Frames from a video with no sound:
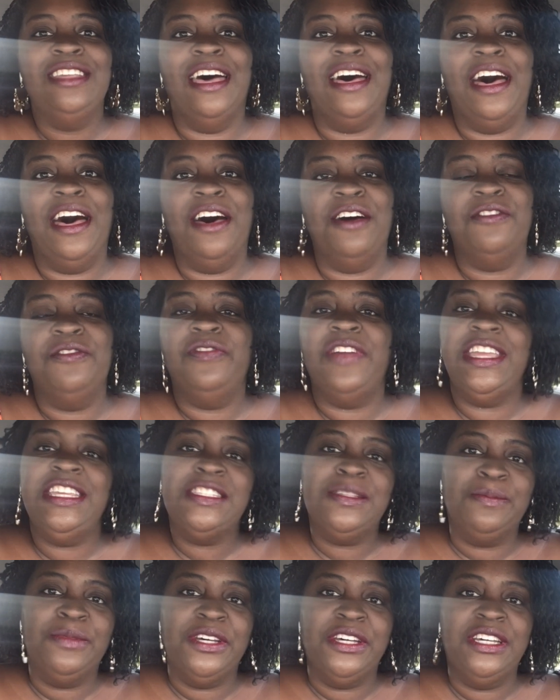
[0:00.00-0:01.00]
uh,
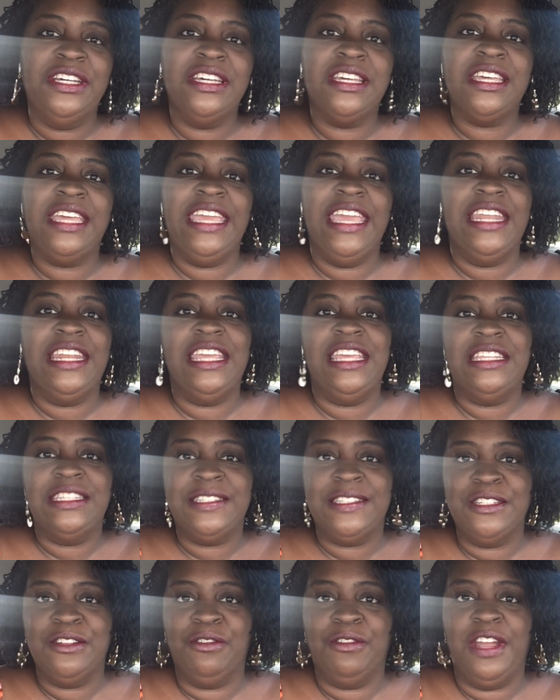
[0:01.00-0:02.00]
Facebook and
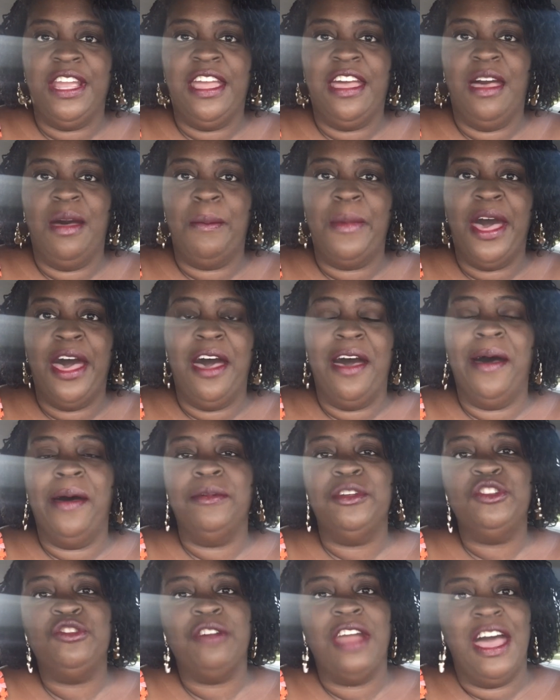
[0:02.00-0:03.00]
Instagram
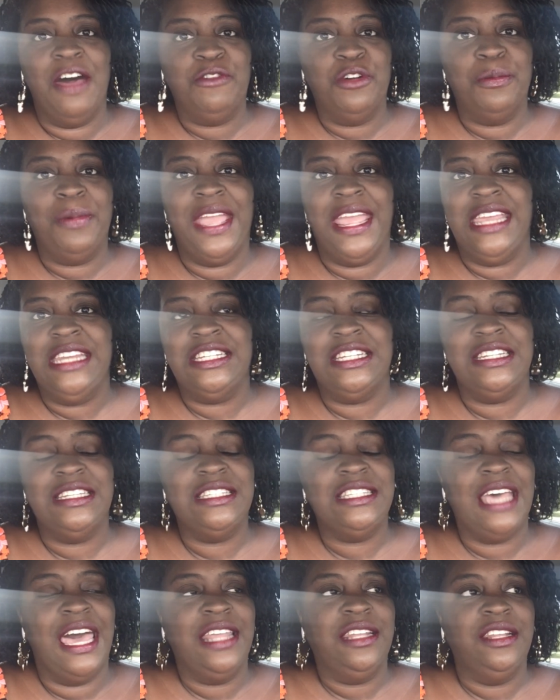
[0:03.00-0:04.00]
um, travel
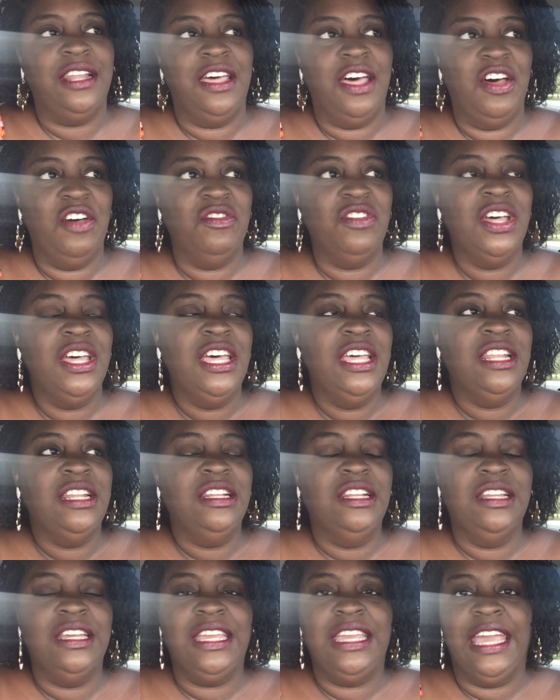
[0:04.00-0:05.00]
pages. I love
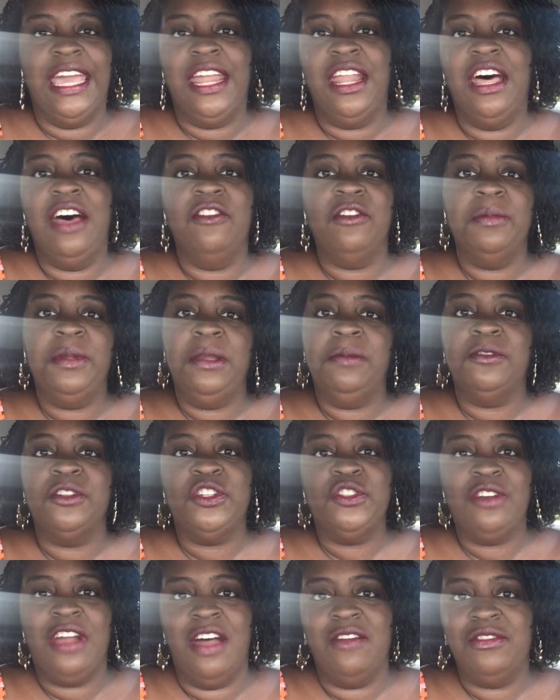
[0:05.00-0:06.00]
looking at other
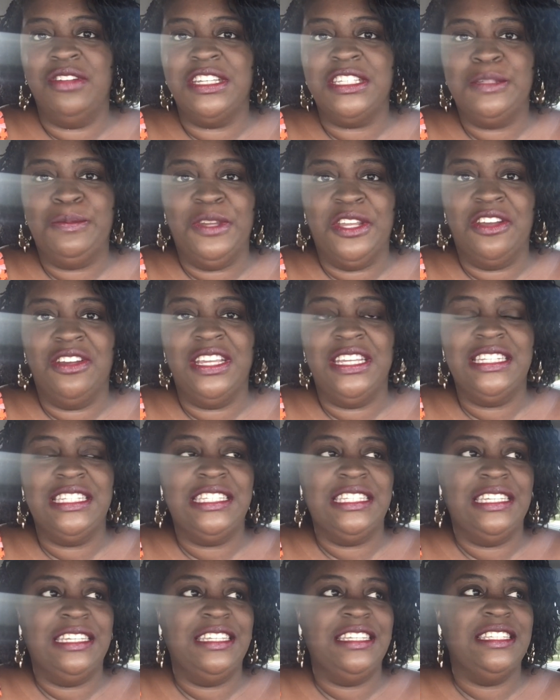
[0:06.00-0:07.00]
people's travel
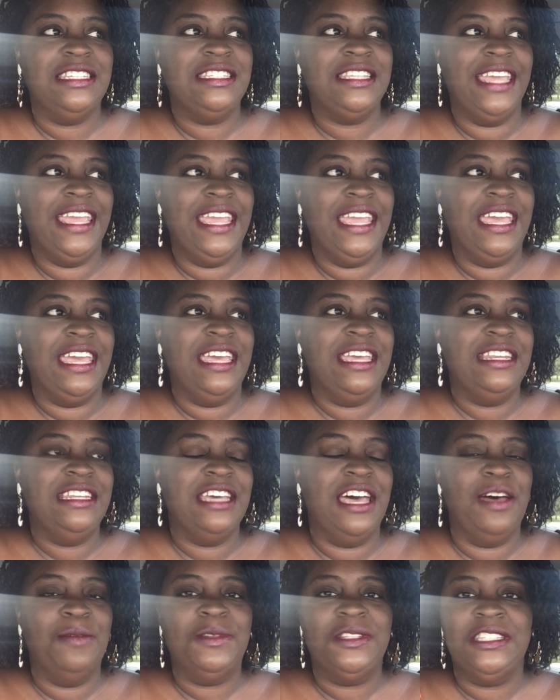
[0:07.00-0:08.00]
experiences
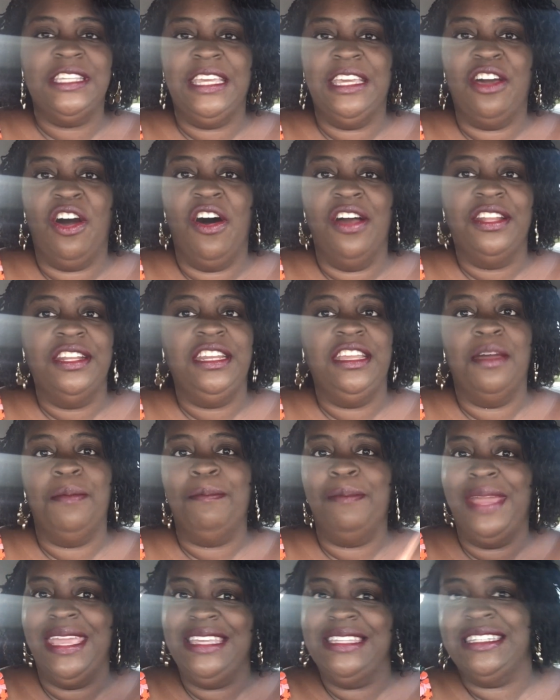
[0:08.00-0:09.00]
and um, seeing all of the
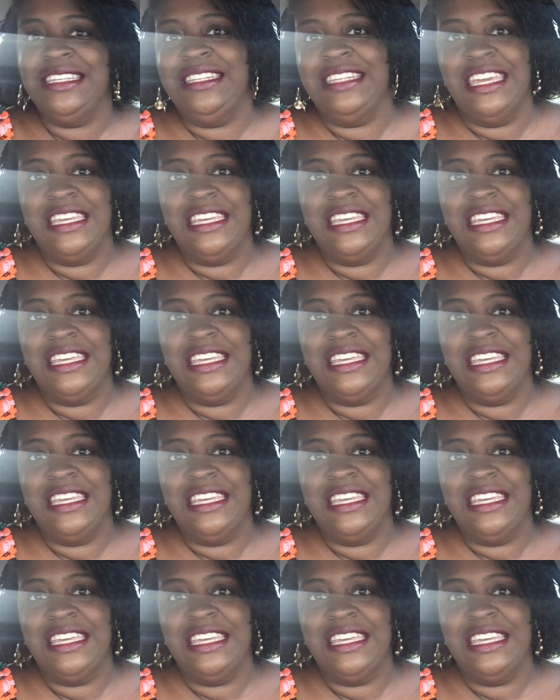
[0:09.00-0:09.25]
amazing